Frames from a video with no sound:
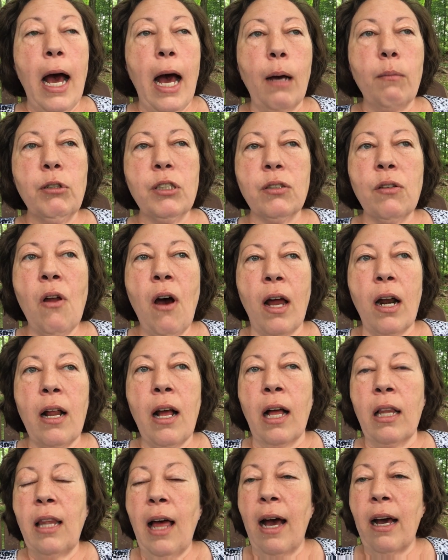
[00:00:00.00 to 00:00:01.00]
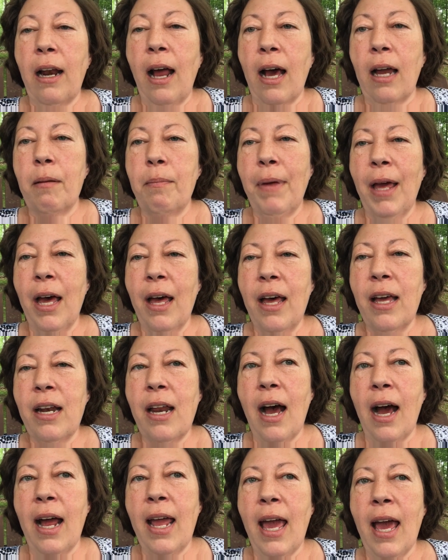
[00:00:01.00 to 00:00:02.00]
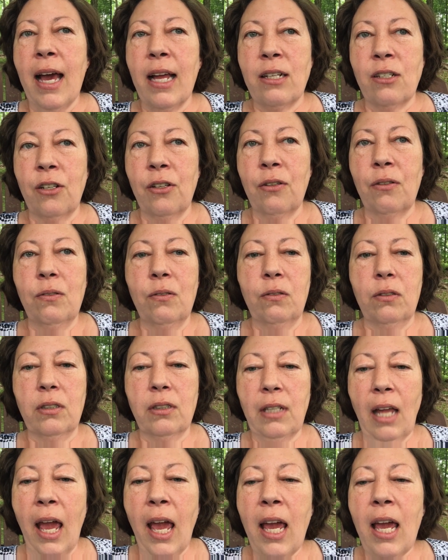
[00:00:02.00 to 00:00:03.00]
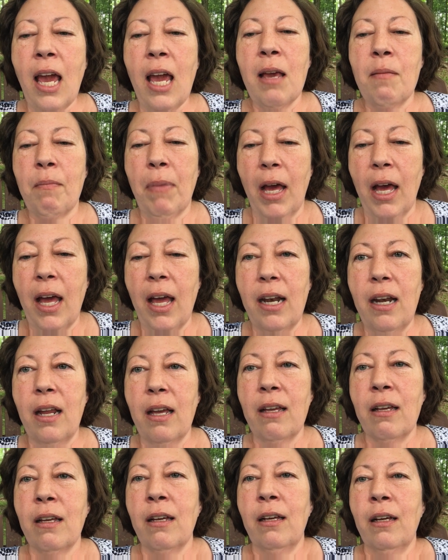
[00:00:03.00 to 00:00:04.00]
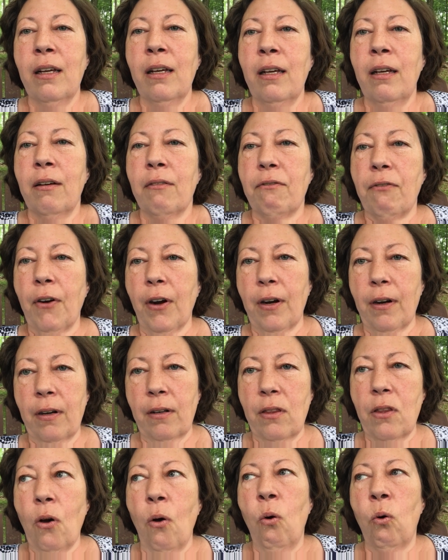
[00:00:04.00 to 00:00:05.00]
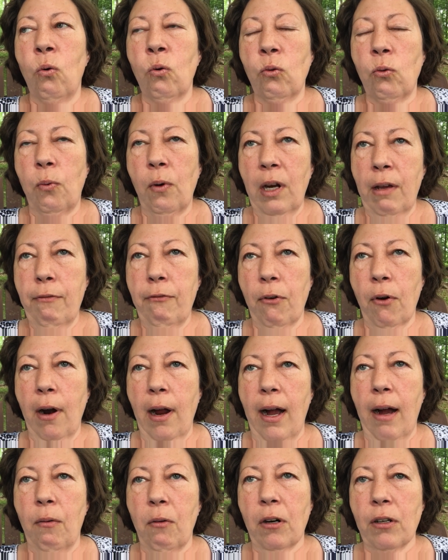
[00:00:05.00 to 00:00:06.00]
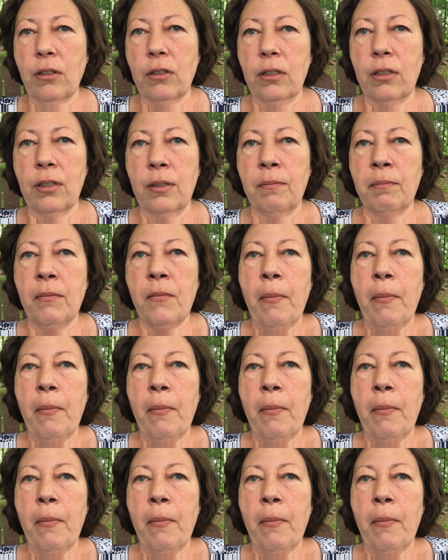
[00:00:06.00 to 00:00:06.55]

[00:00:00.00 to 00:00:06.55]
I was not allowed out of bed. I had to stay in bed for the whole 24 hours.